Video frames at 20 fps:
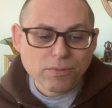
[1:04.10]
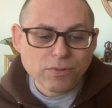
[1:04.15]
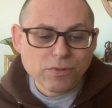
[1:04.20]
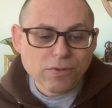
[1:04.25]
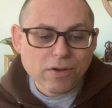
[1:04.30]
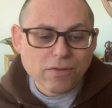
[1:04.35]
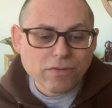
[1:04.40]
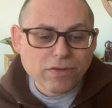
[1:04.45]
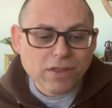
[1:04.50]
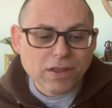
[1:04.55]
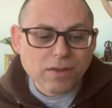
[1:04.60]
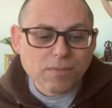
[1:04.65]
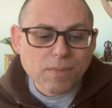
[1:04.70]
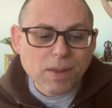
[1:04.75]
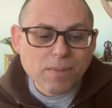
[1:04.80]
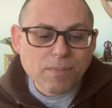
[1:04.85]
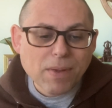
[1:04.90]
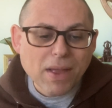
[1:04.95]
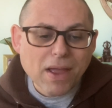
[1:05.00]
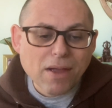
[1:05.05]
do everything in
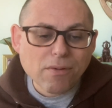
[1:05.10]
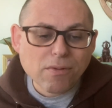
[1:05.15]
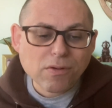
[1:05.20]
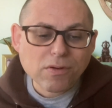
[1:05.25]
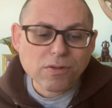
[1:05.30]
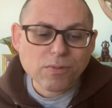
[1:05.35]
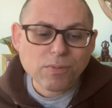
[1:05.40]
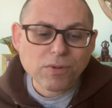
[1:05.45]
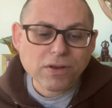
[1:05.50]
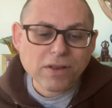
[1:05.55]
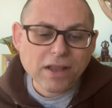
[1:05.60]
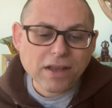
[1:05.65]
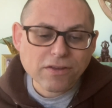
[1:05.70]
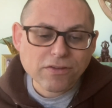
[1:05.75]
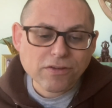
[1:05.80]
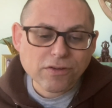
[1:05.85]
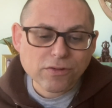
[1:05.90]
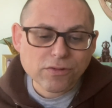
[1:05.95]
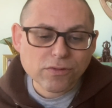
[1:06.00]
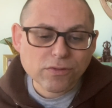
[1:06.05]
my power to protect
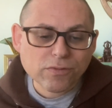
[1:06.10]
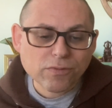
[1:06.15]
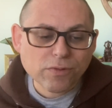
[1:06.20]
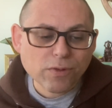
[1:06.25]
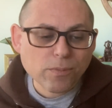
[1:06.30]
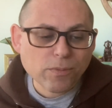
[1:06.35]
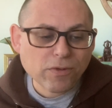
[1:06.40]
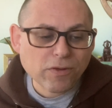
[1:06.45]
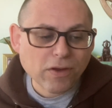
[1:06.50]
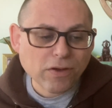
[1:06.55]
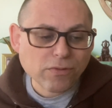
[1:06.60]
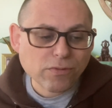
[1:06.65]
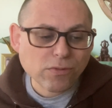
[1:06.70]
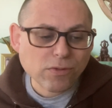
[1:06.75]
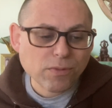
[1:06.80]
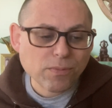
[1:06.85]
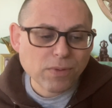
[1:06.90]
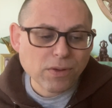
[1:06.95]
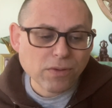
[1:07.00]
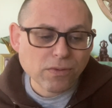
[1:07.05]
children from sexual
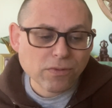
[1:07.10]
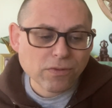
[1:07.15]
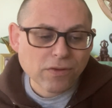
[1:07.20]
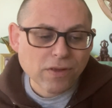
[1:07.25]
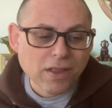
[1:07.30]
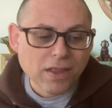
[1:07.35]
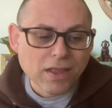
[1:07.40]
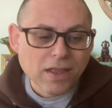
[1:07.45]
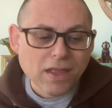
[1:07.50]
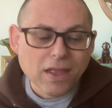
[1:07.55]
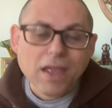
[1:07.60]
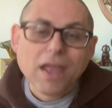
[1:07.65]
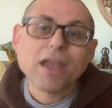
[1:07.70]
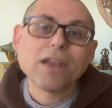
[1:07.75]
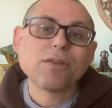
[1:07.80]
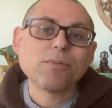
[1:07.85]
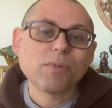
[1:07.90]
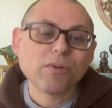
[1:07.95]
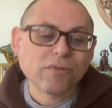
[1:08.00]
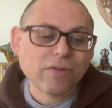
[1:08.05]
abuse
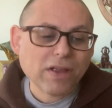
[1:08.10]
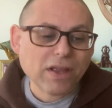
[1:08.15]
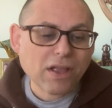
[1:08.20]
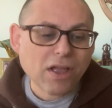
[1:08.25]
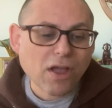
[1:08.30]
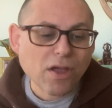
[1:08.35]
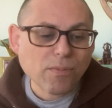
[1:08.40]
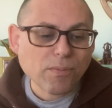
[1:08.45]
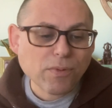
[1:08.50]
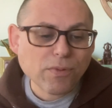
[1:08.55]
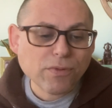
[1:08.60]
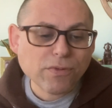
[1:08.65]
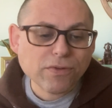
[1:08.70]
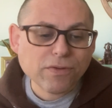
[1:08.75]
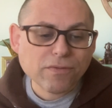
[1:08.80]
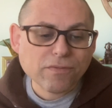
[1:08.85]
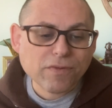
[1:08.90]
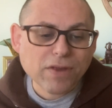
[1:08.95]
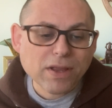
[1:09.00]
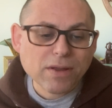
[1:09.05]
and to prevent couples
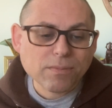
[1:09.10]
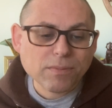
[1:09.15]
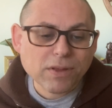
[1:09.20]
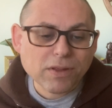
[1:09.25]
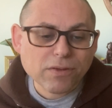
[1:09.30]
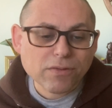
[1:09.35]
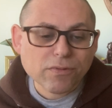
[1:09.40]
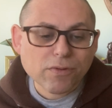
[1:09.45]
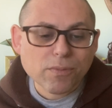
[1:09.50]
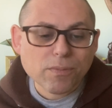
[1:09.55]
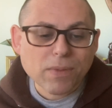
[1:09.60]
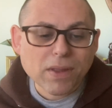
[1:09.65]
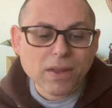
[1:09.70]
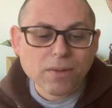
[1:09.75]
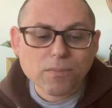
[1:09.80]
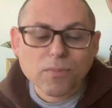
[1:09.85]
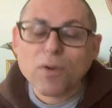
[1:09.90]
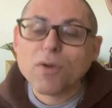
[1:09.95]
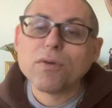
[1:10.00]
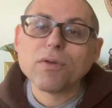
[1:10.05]
and families from
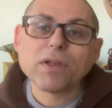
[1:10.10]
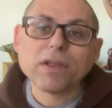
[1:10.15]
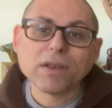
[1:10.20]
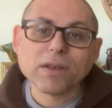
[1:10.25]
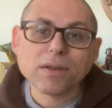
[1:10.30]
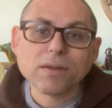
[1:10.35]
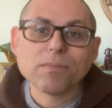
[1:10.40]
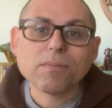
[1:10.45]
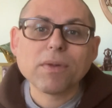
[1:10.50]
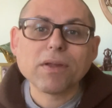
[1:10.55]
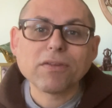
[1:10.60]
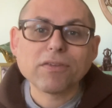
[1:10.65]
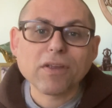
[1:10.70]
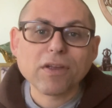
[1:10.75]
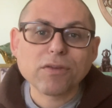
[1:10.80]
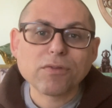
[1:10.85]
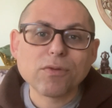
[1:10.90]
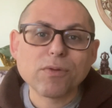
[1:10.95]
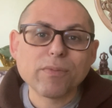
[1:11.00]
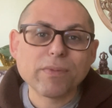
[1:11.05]
being broken by
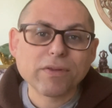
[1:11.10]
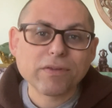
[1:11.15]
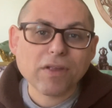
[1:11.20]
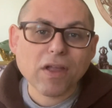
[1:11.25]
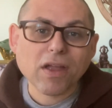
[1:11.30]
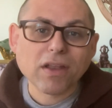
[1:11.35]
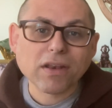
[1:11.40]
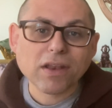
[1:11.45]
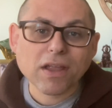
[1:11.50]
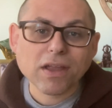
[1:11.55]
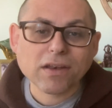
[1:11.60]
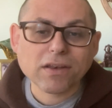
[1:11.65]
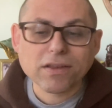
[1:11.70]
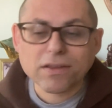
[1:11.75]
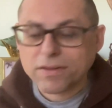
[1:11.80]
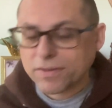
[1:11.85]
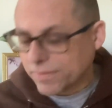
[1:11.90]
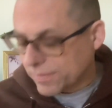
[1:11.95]
sexual misconduct.